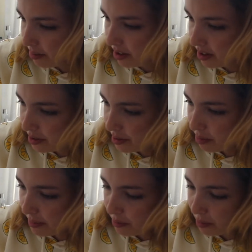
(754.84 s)
I'm gonna do
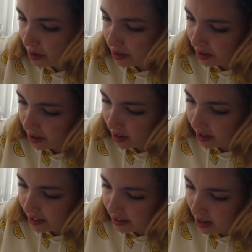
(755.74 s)
them in watercolor.
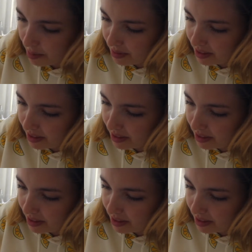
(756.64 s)
Is that a